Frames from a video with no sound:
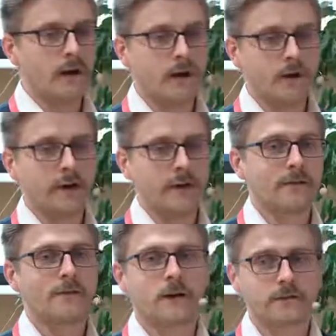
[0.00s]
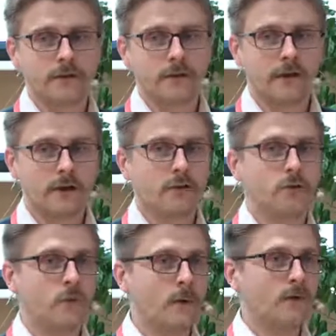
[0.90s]
collects volunteers
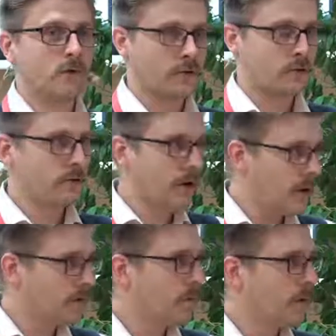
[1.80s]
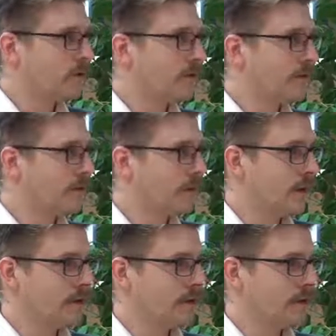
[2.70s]
who want to learn about this thing,